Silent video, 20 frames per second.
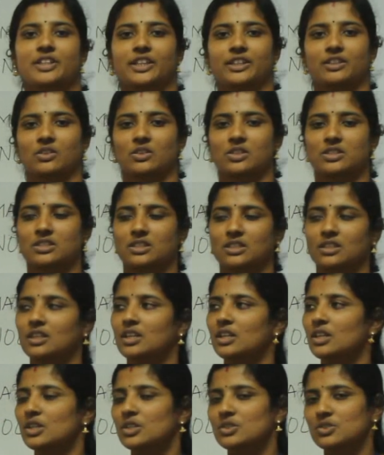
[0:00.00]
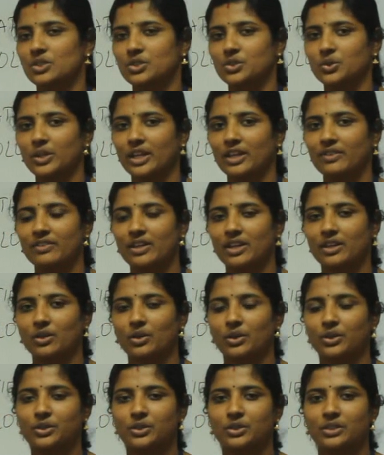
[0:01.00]
Technology. So today we are
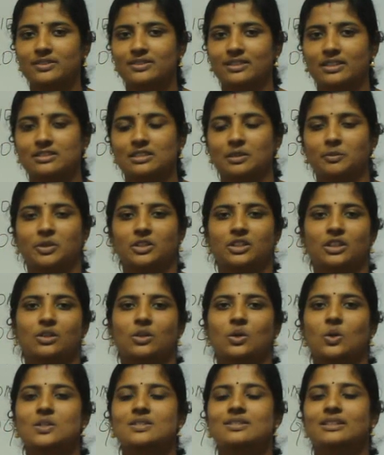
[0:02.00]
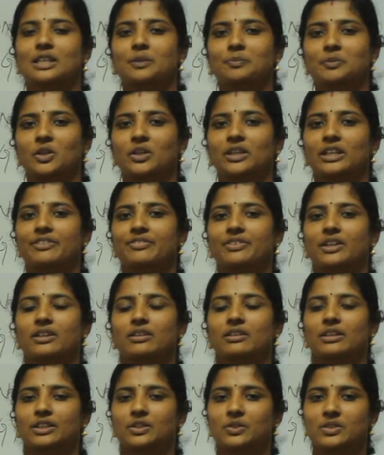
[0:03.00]
going to discuss about the course Cryptography
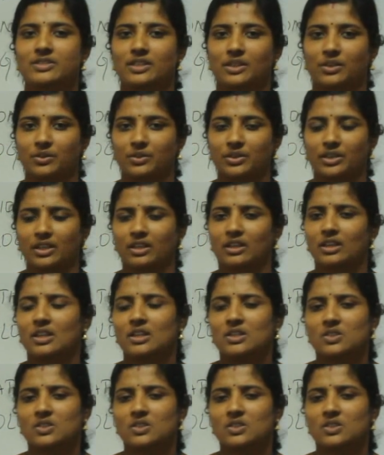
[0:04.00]
and Network Security.